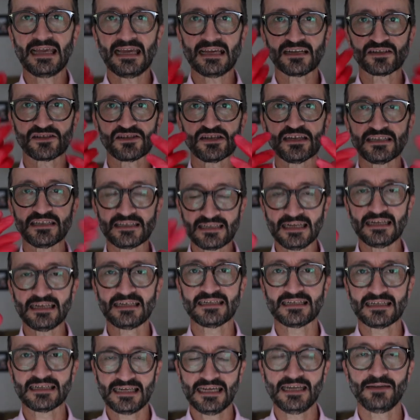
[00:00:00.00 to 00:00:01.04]
actually
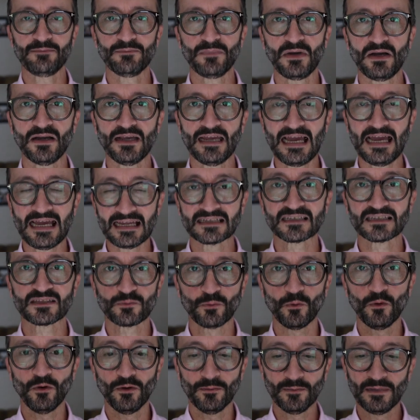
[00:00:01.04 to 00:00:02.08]
did keep my hands
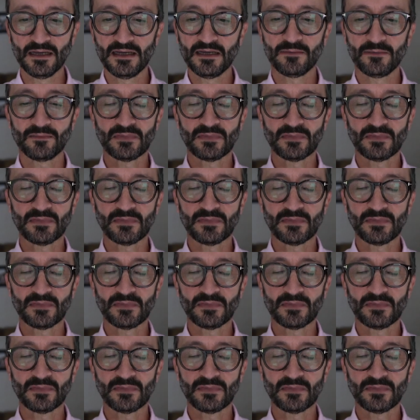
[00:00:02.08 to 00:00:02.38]
warm,